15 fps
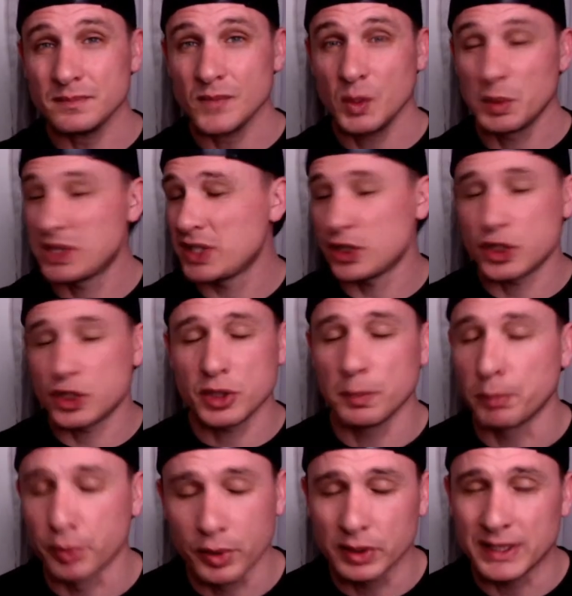which is
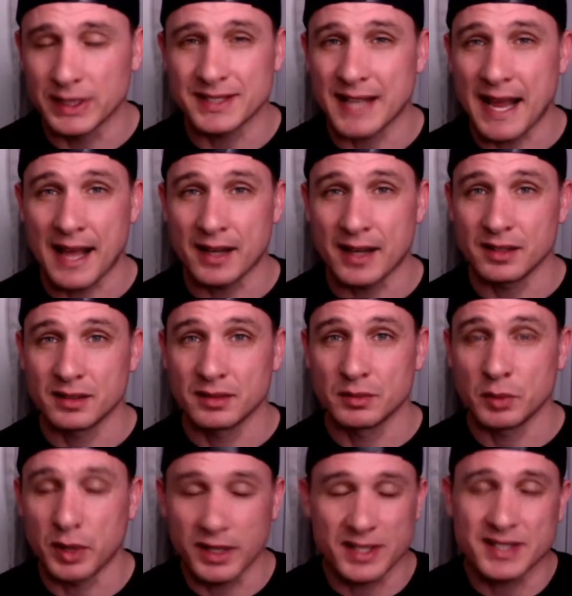brutally sad.
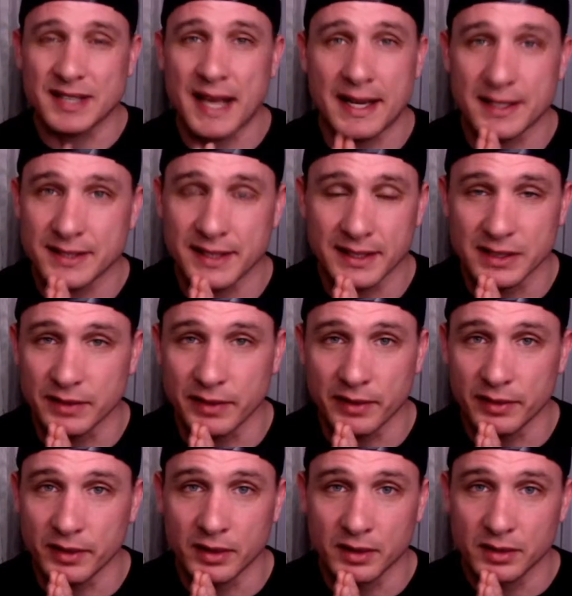One of the saddest things I've
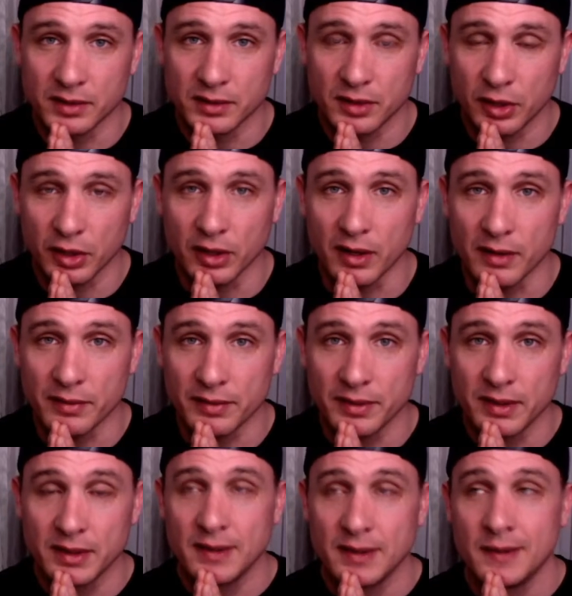ever heard of.
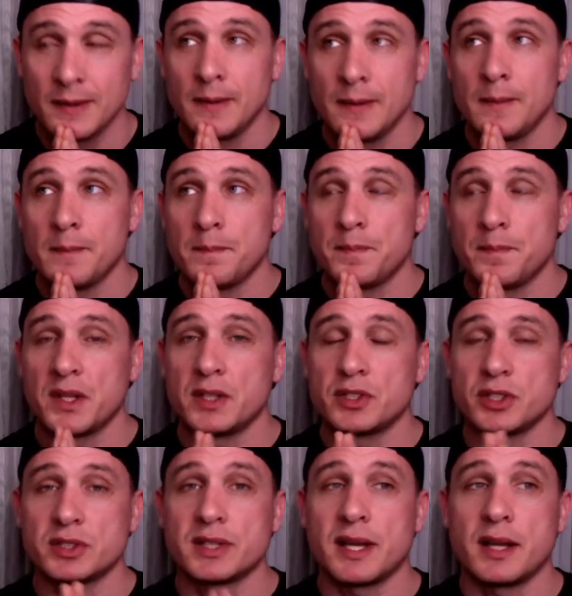It's
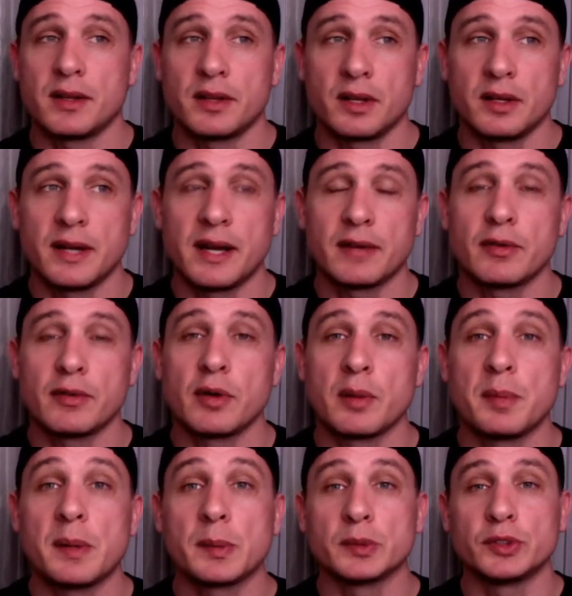just that the Native Hawaiian
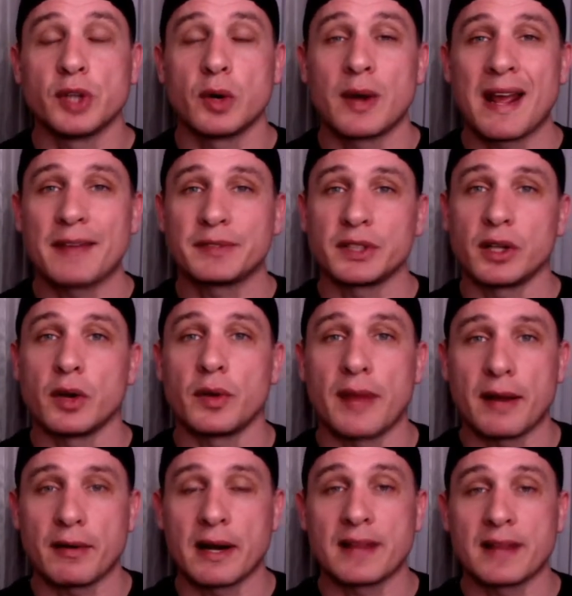people don't have to go that
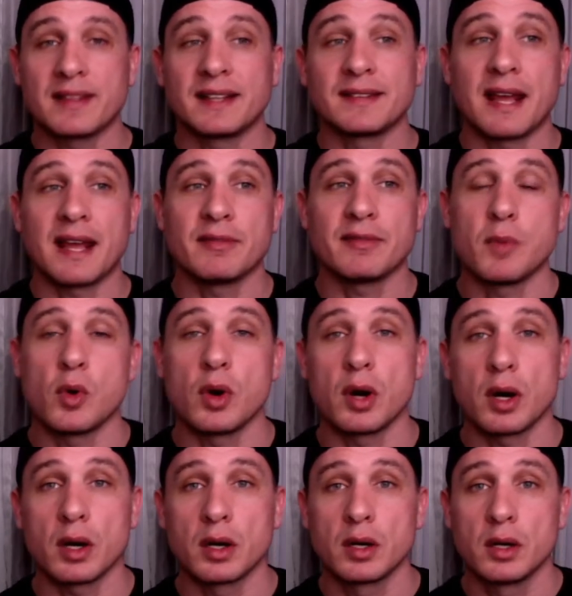route. I think they have
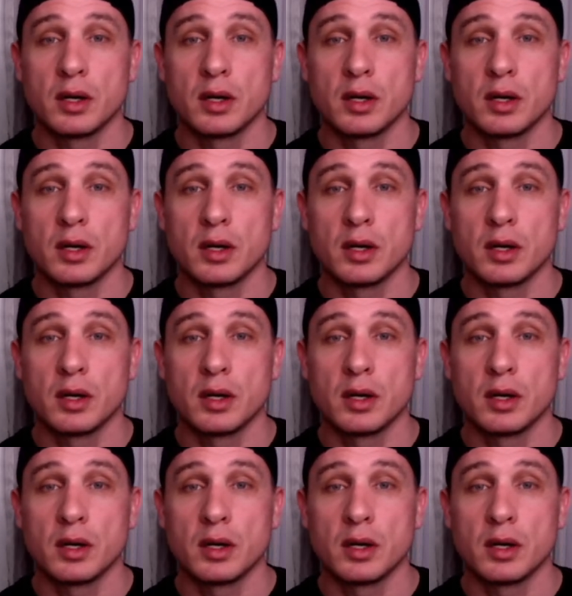more